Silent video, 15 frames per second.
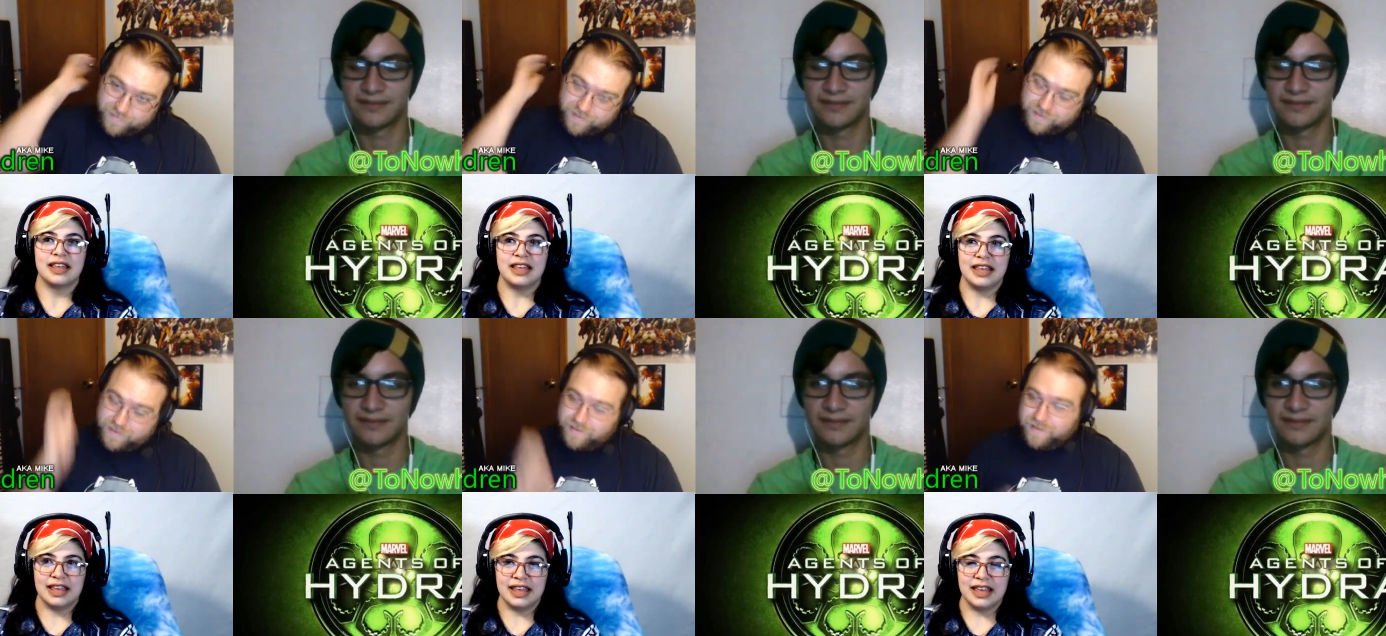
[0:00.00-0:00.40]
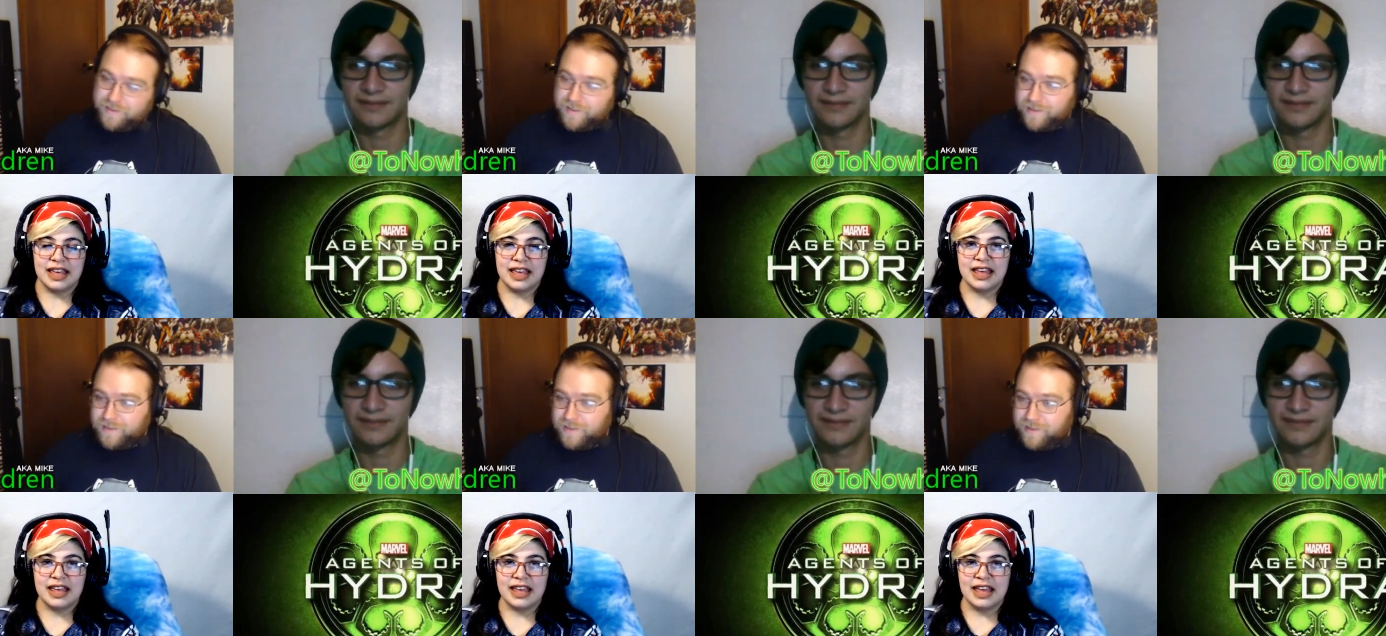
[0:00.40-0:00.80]
Speaker 1: Y
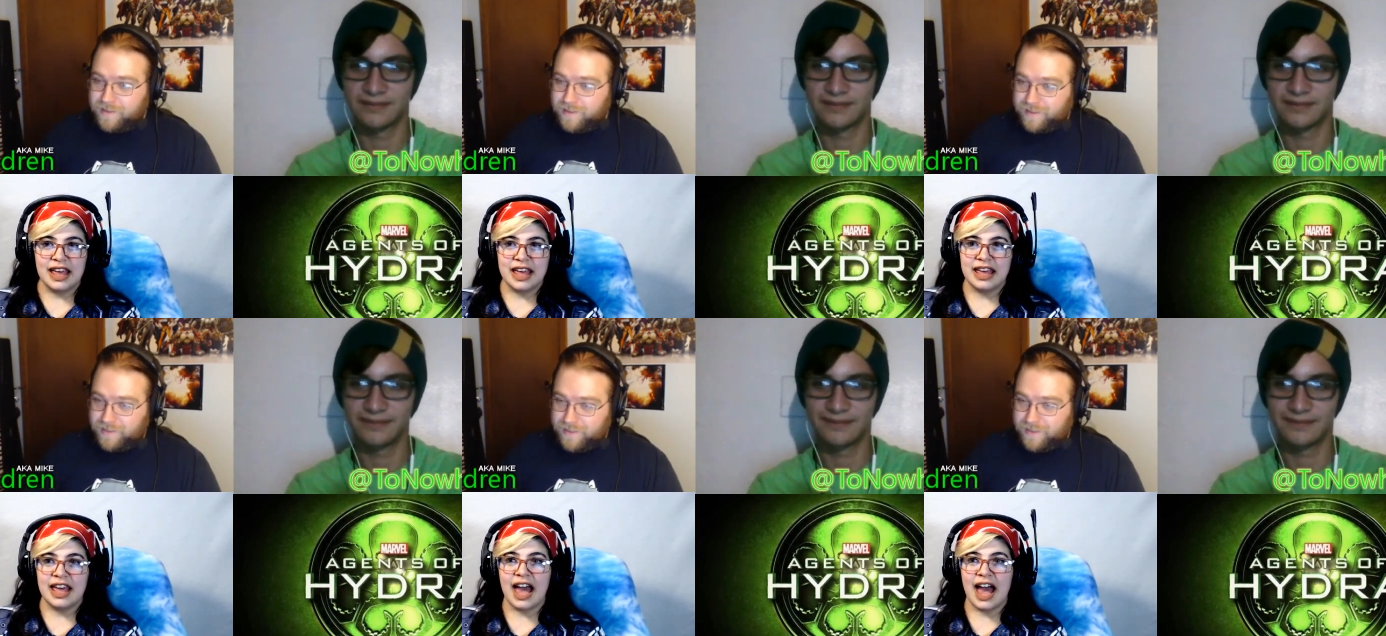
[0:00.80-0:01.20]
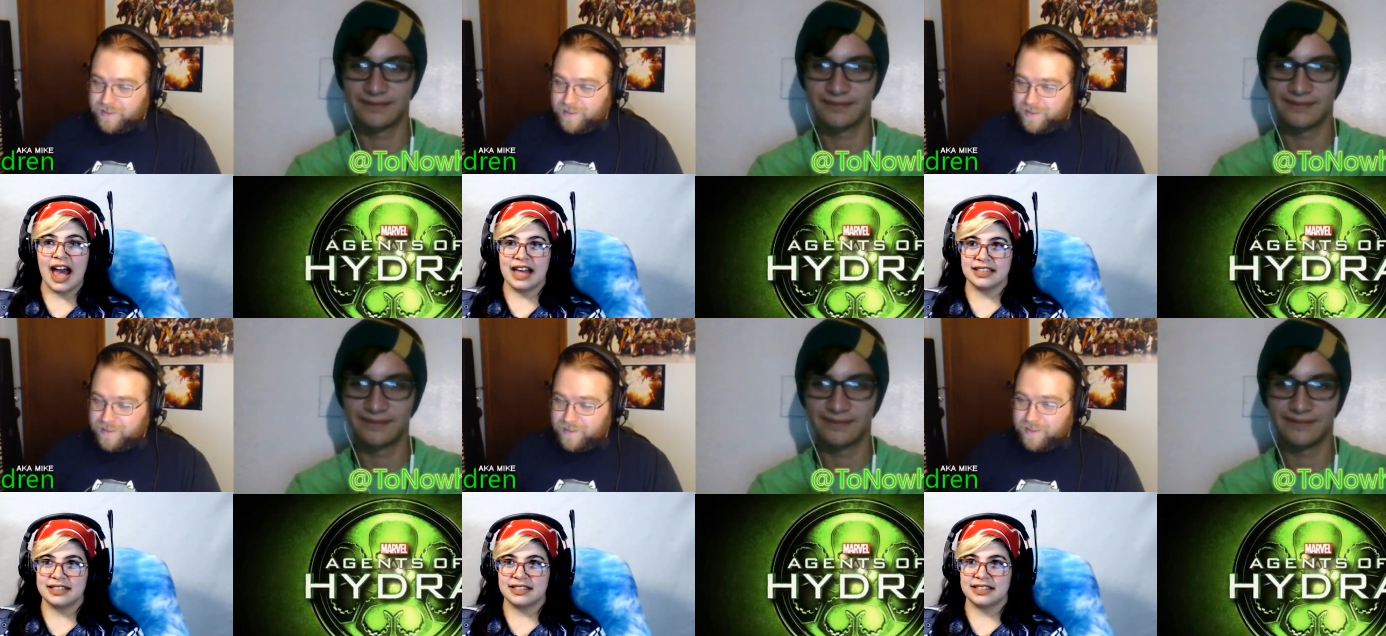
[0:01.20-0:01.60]

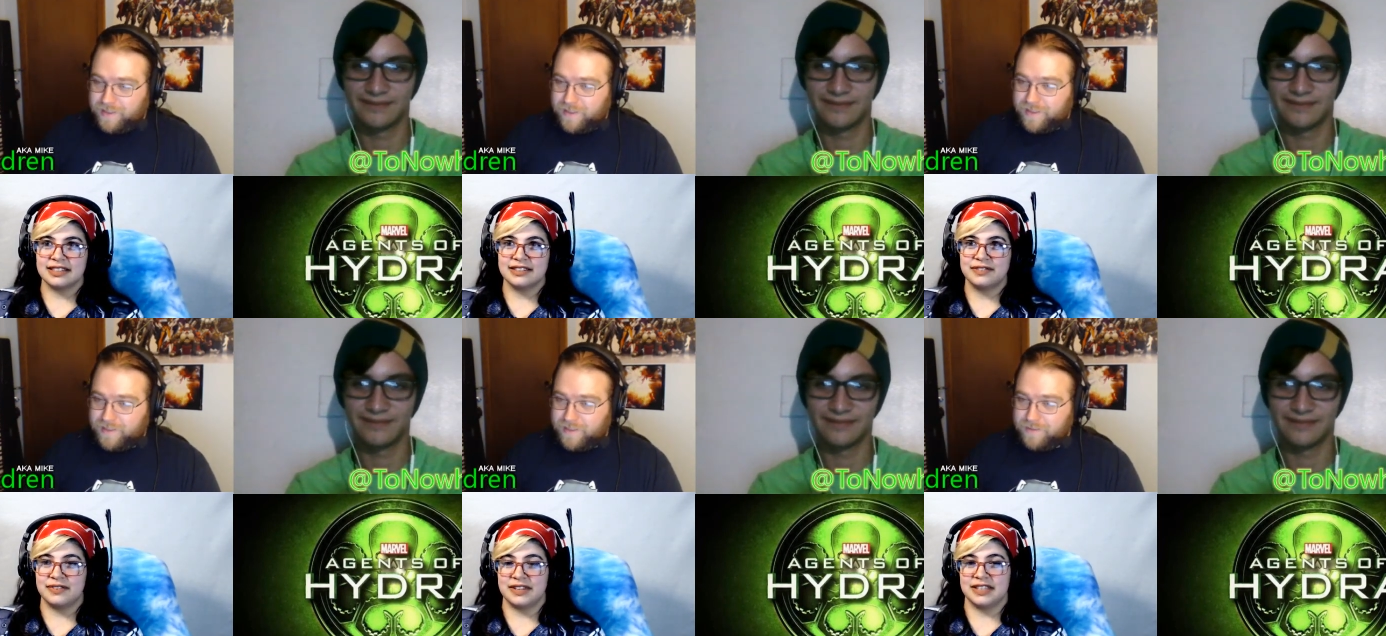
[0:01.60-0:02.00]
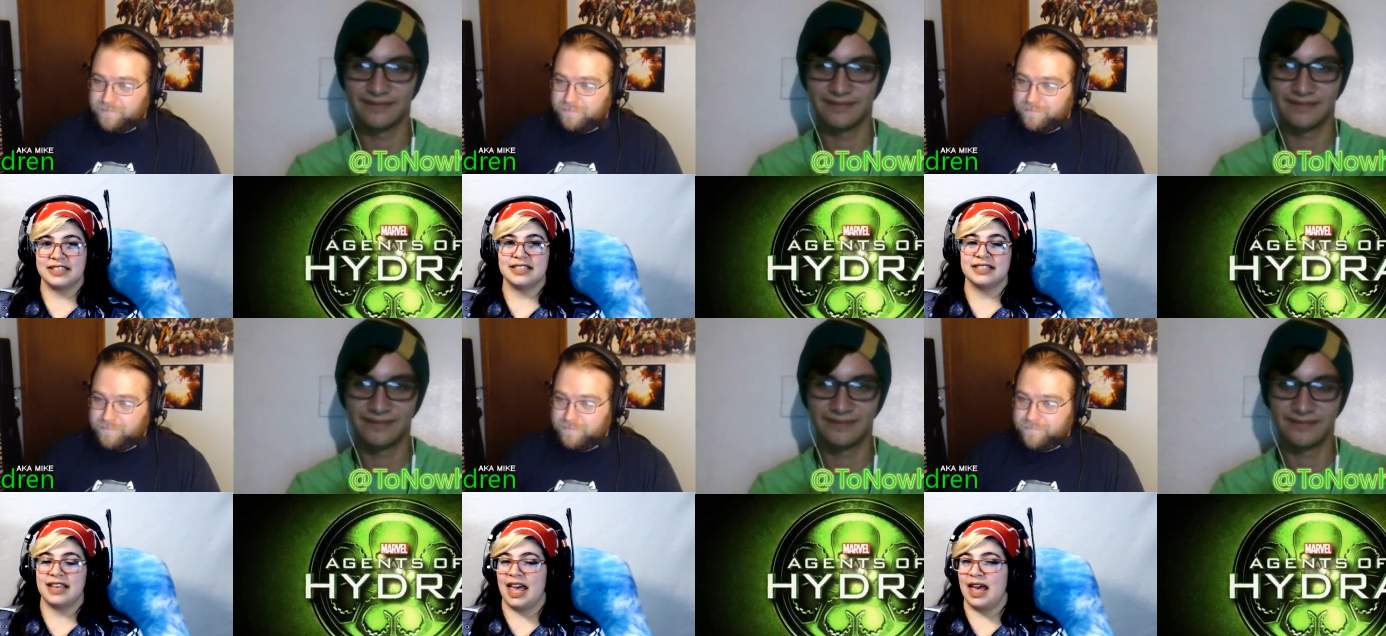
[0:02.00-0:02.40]
yes, Fitz
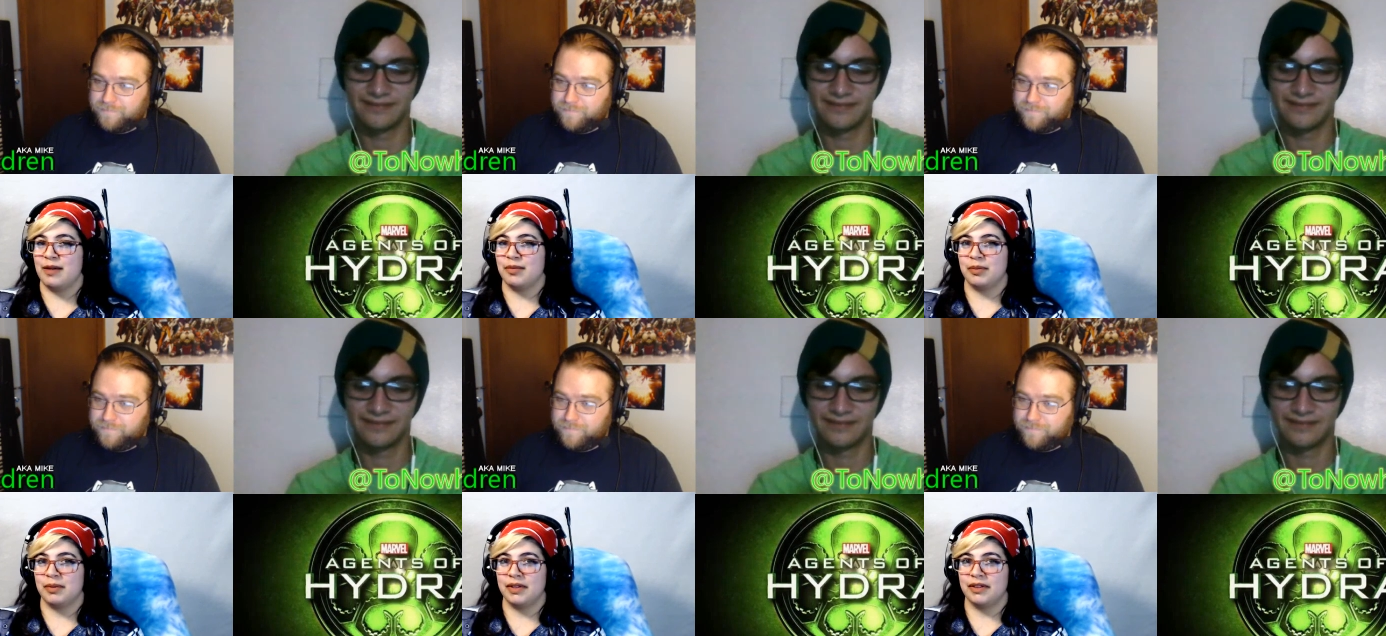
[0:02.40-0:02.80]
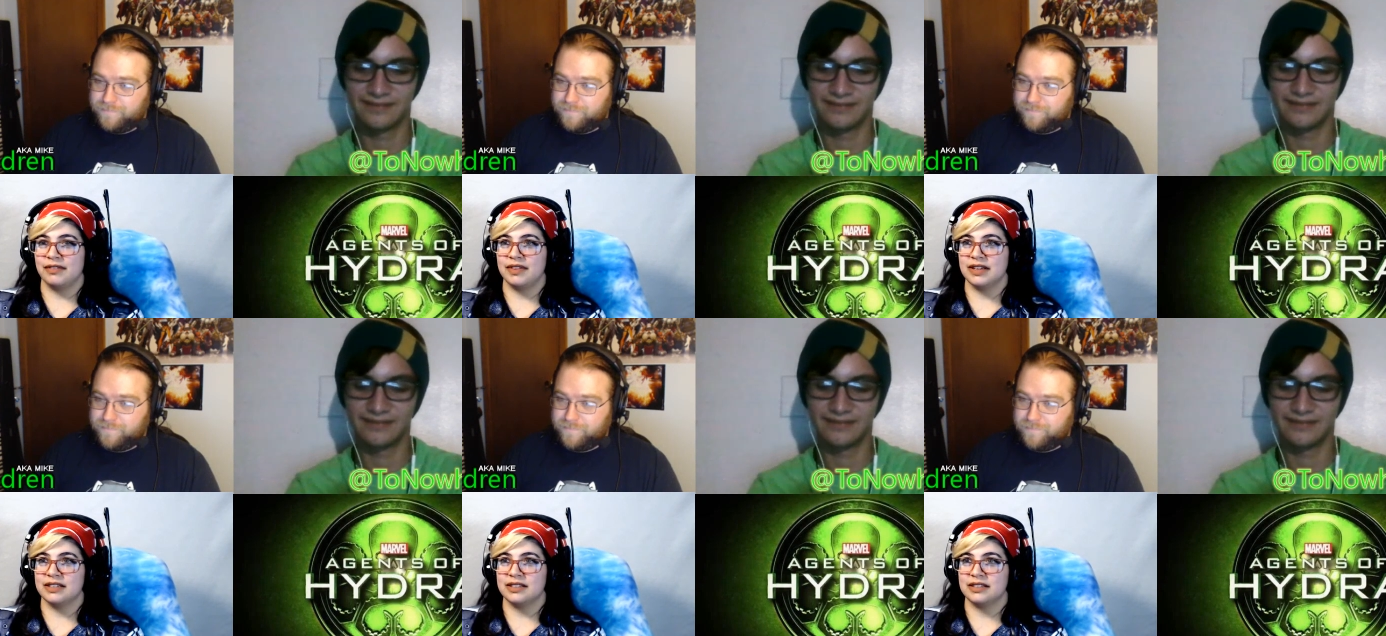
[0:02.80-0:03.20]
is capable of
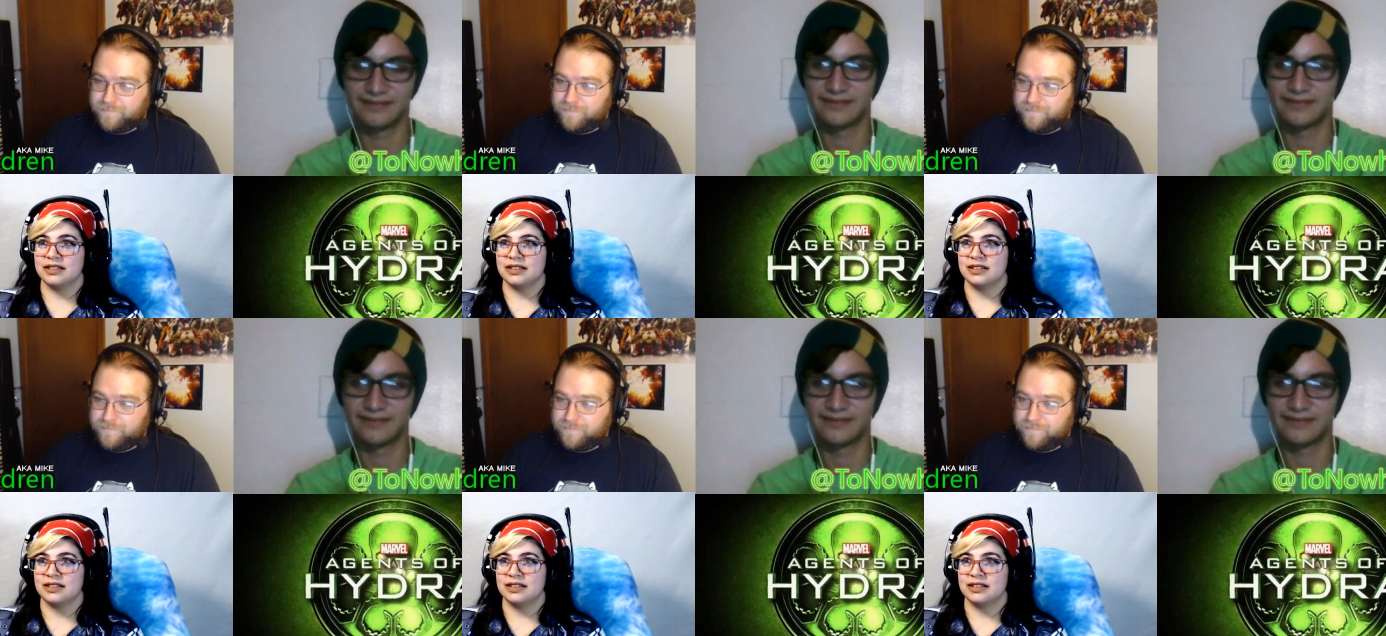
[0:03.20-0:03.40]
this.